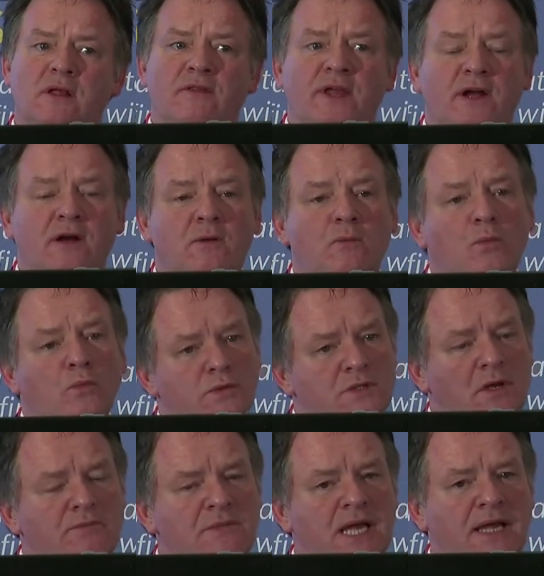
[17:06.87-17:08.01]
they are
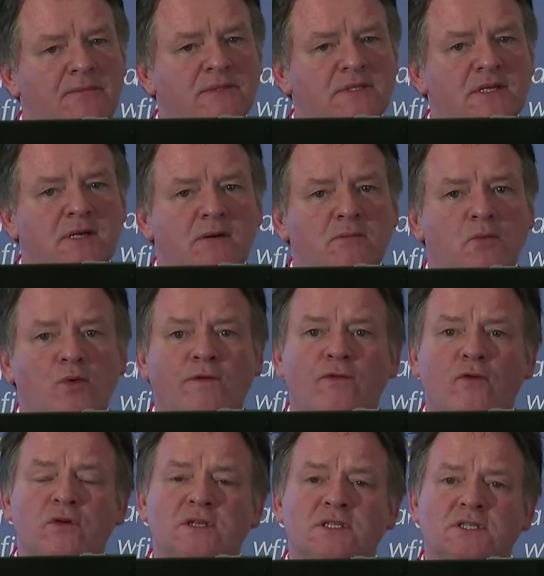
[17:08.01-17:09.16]
sometimes more
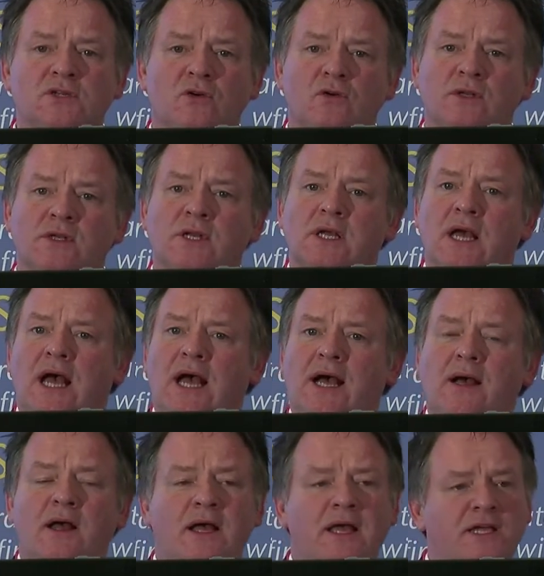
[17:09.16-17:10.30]
focused on uh,